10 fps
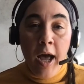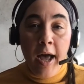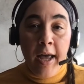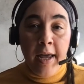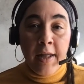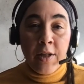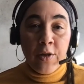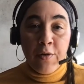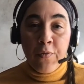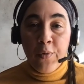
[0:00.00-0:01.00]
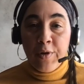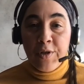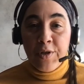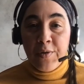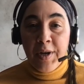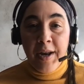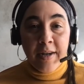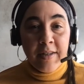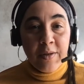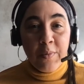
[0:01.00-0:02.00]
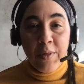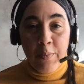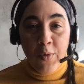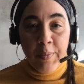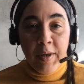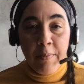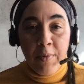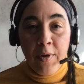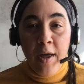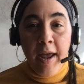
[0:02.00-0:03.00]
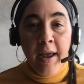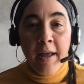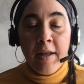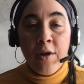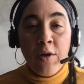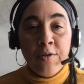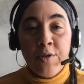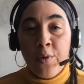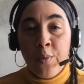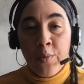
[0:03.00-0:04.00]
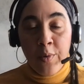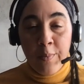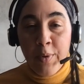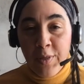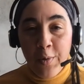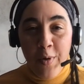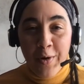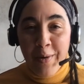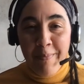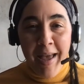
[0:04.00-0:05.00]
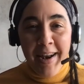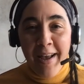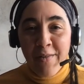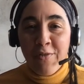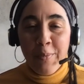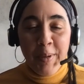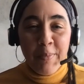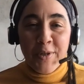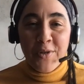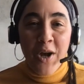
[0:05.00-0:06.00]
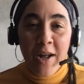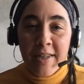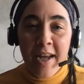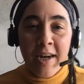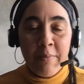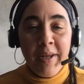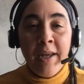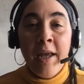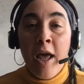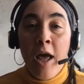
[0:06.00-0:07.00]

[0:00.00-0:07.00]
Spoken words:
I look forward to connecting with more people and also put the welcome mat out for people to contact me